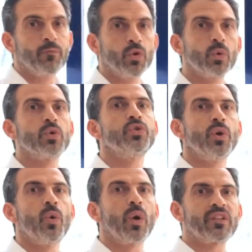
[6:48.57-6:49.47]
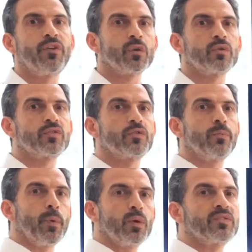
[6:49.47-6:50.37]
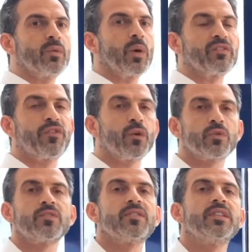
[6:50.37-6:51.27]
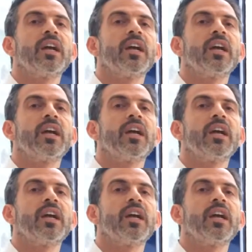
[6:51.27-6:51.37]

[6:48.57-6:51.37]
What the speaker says: you would know what photos to post and what photos